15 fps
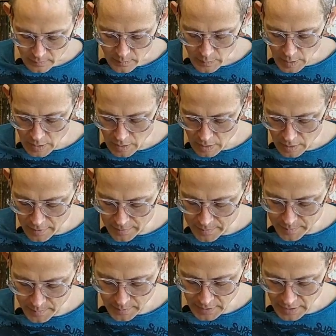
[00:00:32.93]

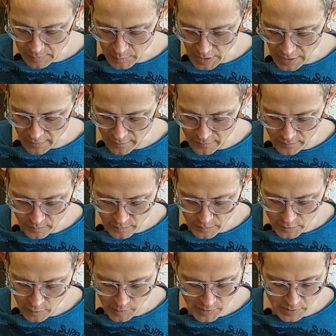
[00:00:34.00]
Again, we have
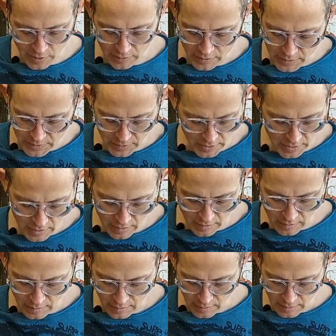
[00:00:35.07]
Superstar Lucy
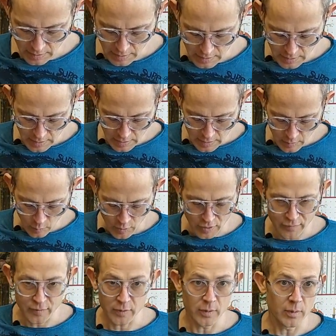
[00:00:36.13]
here.
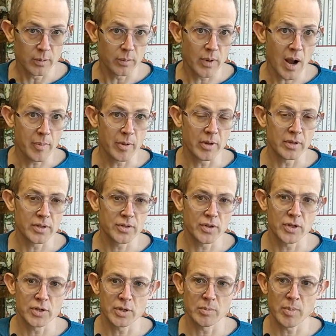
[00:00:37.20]
Wonderful wrapper
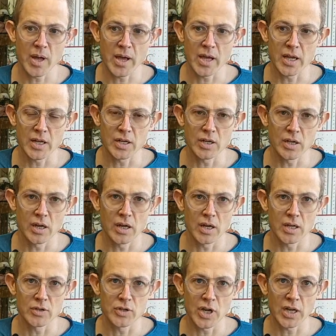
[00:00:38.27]
illustration by
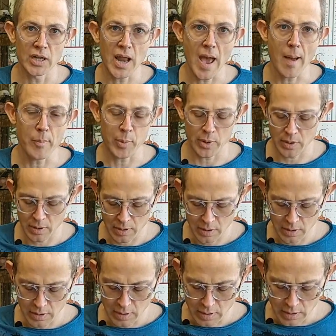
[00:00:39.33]
Knapp.
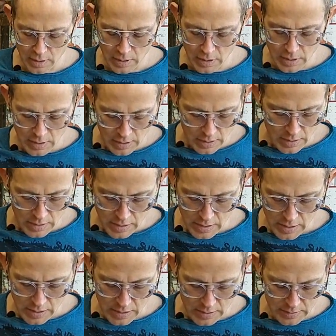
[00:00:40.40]

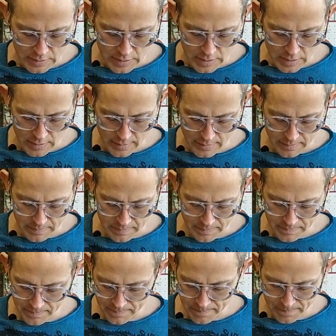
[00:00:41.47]
And
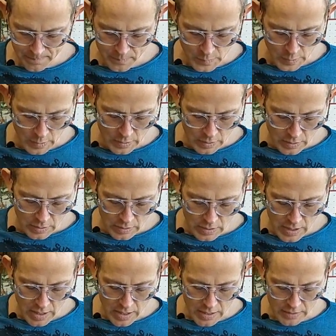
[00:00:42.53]

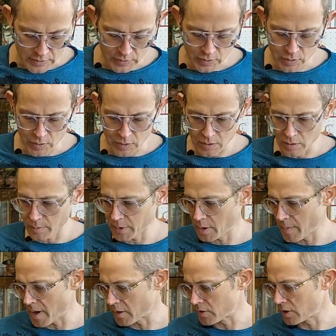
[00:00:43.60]
yeah, so a little bit
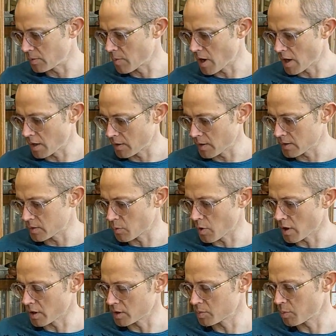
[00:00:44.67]
about Jingmai as the
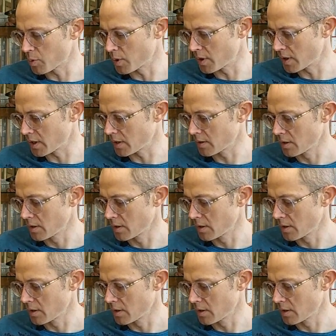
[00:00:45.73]
water is boiling.